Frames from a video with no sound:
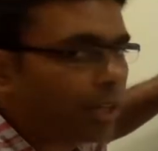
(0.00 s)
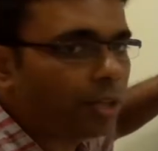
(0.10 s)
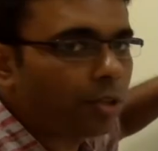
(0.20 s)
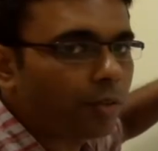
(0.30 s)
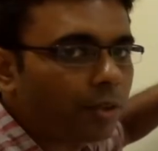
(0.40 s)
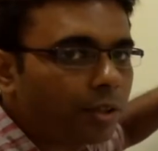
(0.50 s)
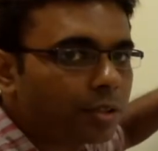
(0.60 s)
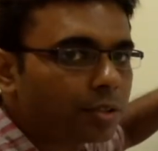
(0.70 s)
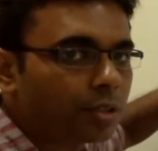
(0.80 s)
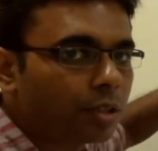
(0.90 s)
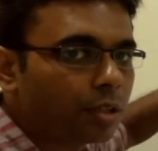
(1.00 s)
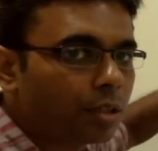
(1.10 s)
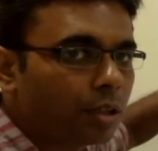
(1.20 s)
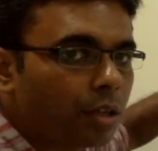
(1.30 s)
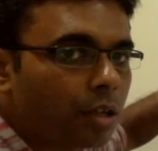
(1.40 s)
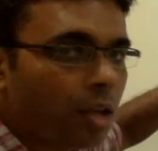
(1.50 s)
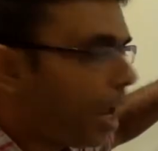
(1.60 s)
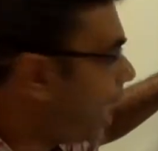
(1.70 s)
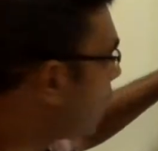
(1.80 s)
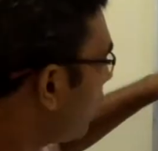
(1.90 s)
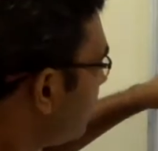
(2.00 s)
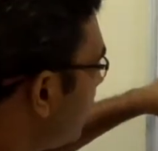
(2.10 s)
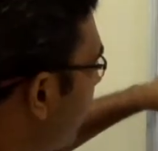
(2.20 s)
range of address. And what is the